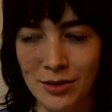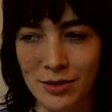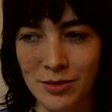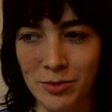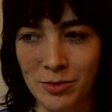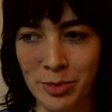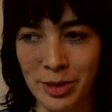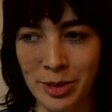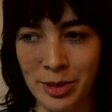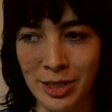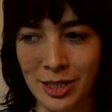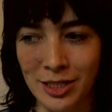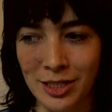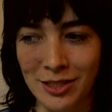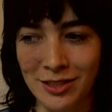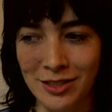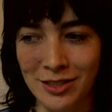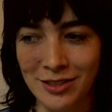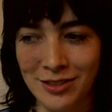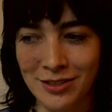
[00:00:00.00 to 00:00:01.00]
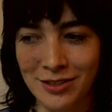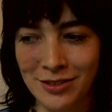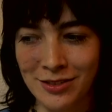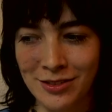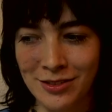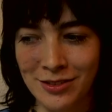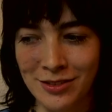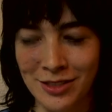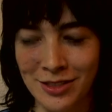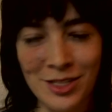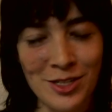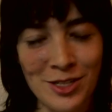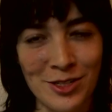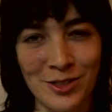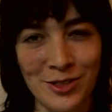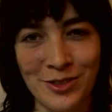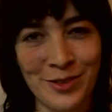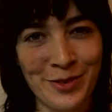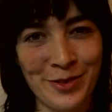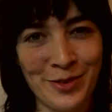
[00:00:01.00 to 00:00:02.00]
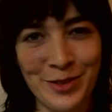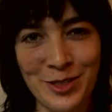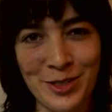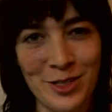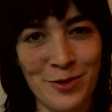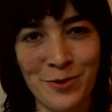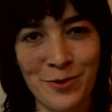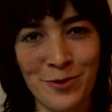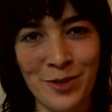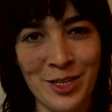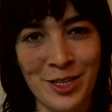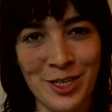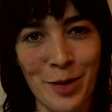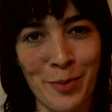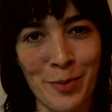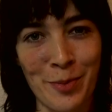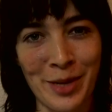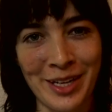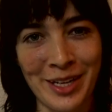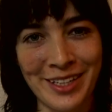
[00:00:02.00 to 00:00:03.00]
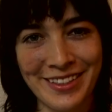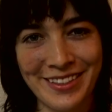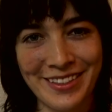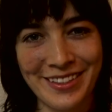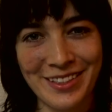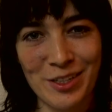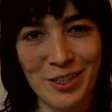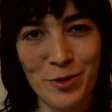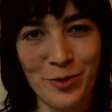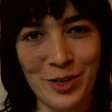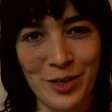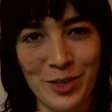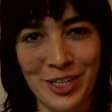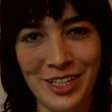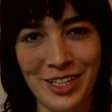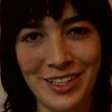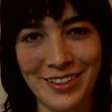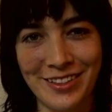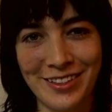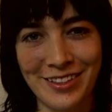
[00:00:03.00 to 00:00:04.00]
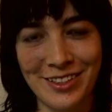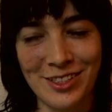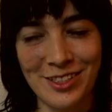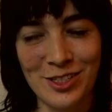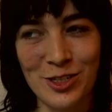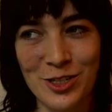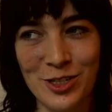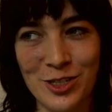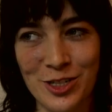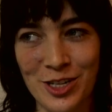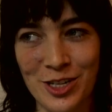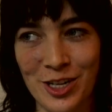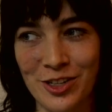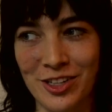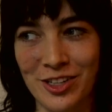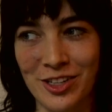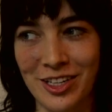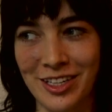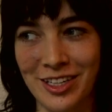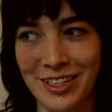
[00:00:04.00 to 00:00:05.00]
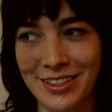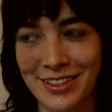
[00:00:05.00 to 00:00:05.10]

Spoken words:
But yeah, I don't know. Just a fun topic, fun genre.